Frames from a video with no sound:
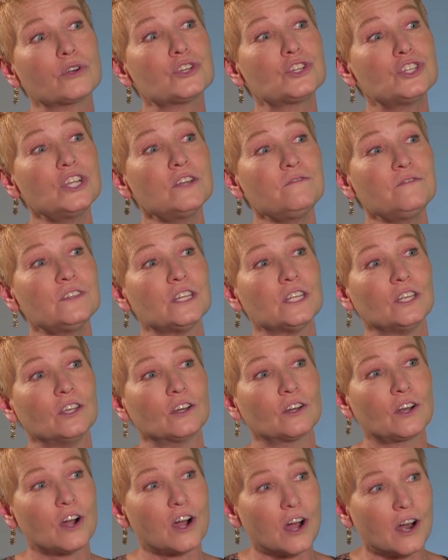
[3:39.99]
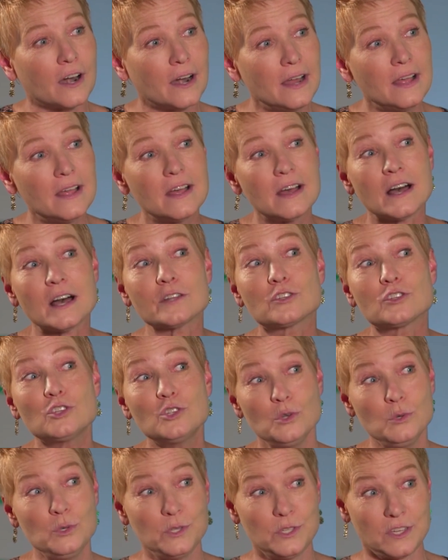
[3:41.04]
or shifting your car a
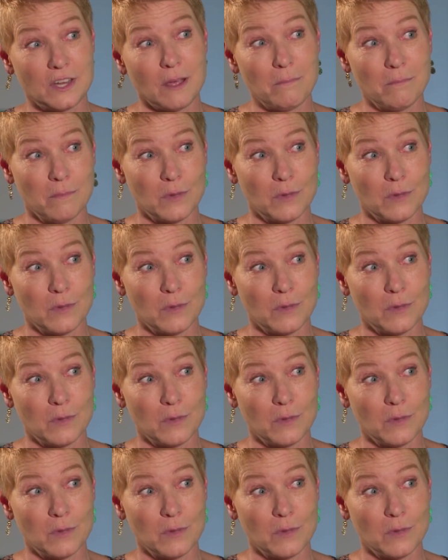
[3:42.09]
two-step